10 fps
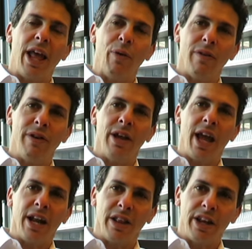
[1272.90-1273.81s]
Yeah, we have an
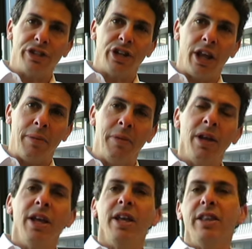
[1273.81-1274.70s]
analytics team
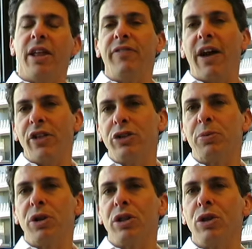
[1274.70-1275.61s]
that follows
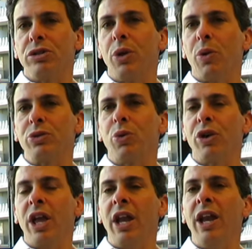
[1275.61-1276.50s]
pretty closely what's
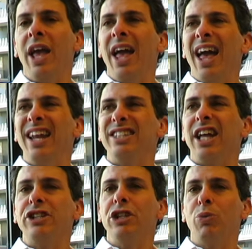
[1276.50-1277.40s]
working. And it's
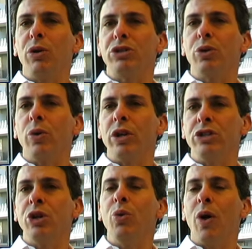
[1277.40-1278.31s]
not just what
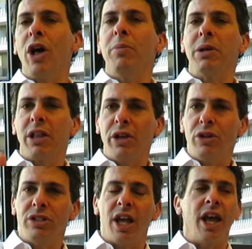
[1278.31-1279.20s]
stories do well, but like
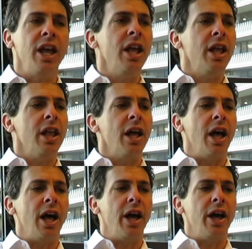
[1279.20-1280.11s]
you say,
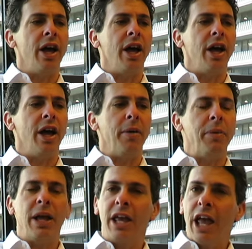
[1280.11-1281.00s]
uh,
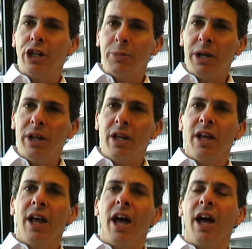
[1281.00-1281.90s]
um, engagement,
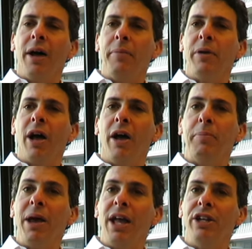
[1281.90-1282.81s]
um, uh,
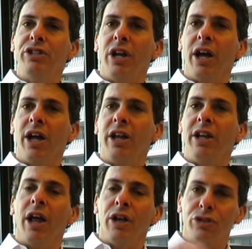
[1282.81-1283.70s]
page uh,
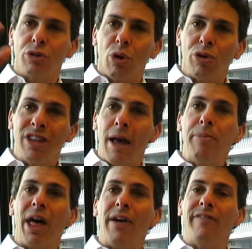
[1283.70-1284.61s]
uh, scroll
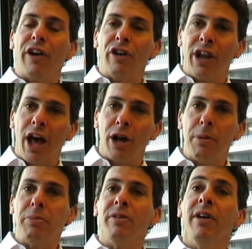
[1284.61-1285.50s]
depth, how far down
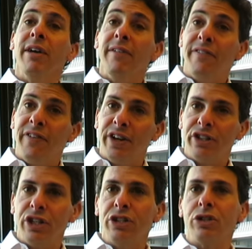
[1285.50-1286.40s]
people
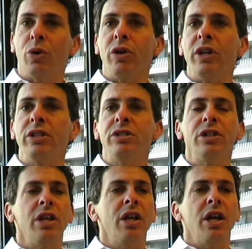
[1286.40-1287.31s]
finishing
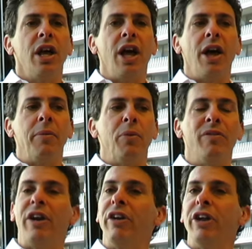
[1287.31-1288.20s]
stories. Um,
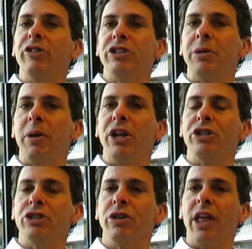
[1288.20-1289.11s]
we're very interested in
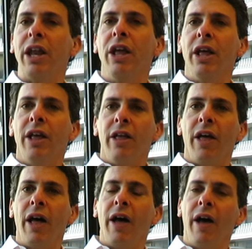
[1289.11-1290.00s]
making sure that
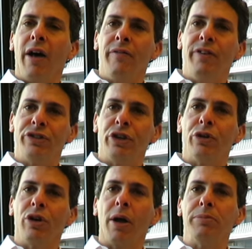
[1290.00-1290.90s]
a
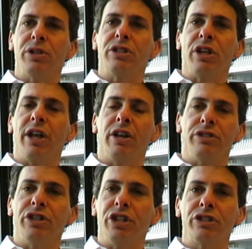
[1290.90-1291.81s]
visitor who comes to the site
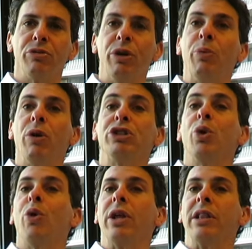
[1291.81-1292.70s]
doesn't just read one
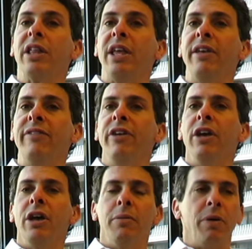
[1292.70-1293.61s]
story and leave,
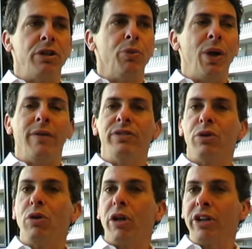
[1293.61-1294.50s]
but we have
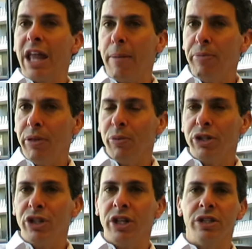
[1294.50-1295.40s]
so-called depth,
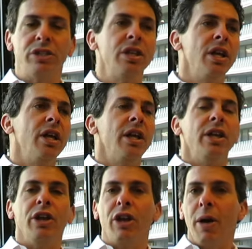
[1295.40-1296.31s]
which is
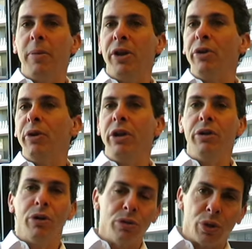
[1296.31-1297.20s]
you come in and
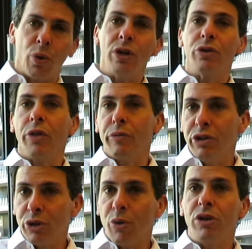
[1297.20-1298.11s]
read two stories or
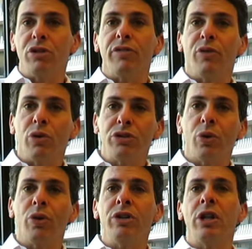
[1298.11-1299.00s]
three stories or four
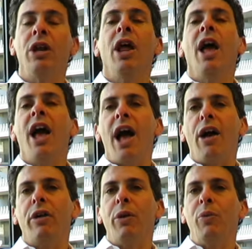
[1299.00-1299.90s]
stories, and
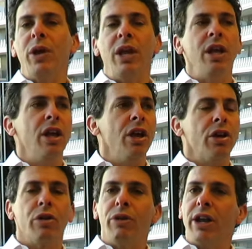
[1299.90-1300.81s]
how can we
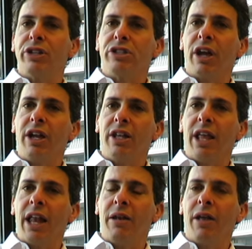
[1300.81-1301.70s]
create a site
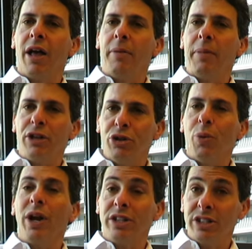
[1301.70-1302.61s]
that makes you
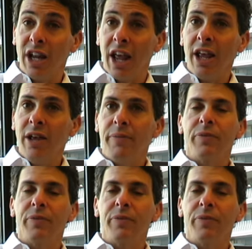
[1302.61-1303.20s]
want to stay?